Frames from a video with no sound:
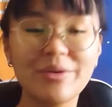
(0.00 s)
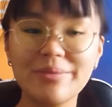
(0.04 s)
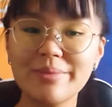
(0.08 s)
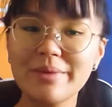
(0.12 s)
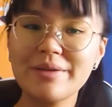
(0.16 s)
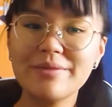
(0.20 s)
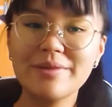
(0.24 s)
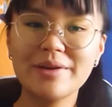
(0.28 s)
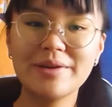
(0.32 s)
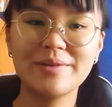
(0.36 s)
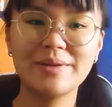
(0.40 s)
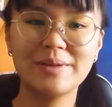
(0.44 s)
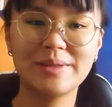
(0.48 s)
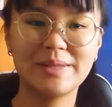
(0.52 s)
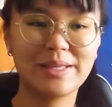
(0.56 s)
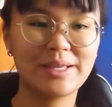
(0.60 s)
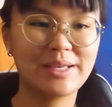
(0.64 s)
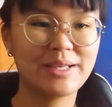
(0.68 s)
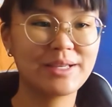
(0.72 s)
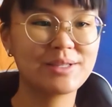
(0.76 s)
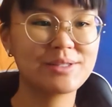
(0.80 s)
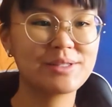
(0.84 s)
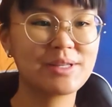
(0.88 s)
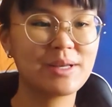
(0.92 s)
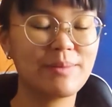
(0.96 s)
of my favorite
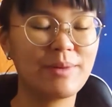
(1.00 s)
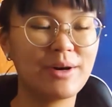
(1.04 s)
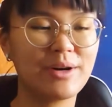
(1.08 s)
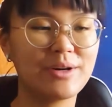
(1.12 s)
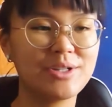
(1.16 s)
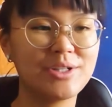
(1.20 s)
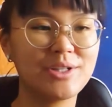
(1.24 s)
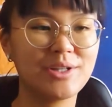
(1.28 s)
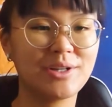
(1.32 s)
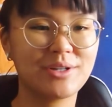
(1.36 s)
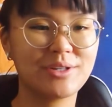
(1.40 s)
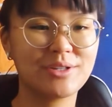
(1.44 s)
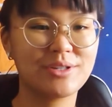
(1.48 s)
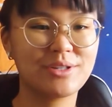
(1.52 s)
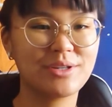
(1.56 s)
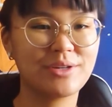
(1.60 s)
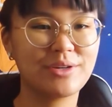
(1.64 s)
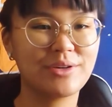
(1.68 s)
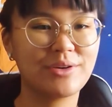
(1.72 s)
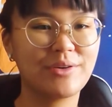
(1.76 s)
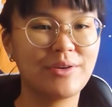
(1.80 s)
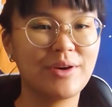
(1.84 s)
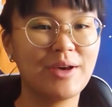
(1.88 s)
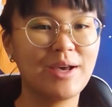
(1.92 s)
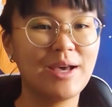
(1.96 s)
things about
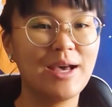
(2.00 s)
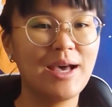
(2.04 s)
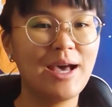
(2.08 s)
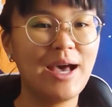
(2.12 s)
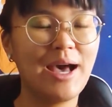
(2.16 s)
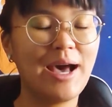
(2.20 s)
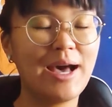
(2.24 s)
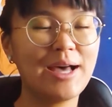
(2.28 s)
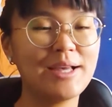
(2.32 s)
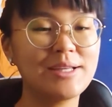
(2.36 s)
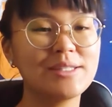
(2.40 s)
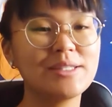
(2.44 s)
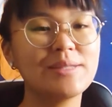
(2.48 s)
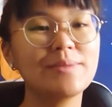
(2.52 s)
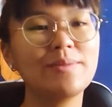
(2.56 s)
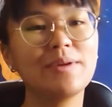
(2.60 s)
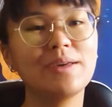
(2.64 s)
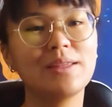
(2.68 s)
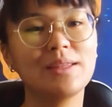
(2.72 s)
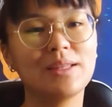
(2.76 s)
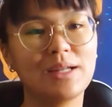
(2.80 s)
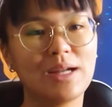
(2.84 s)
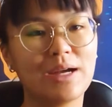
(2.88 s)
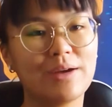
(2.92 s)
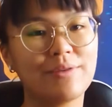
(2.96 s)
Chengdu has to be
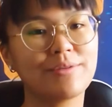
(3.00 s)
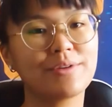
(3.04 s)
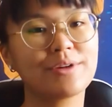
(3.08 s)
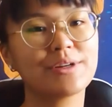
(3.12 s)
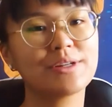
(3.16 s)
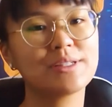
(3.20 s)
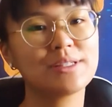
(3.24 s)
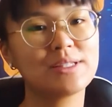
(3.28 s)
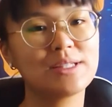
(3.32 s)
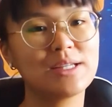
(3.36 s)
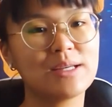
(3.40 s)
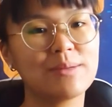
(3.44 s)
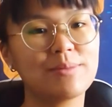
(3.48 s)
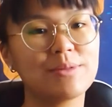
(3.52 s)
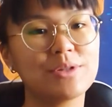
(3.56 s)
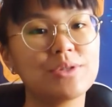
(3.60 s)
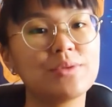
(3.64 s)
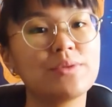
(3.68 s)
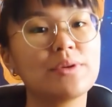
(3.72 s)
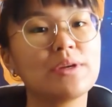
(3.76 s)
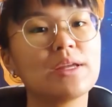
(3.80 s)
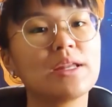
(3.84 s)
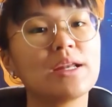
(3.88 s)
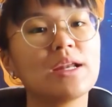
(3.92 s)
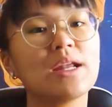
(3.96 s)
the diversity
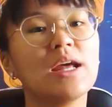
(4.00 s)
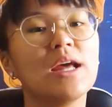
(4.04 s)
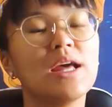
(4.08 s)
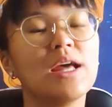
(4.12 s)
between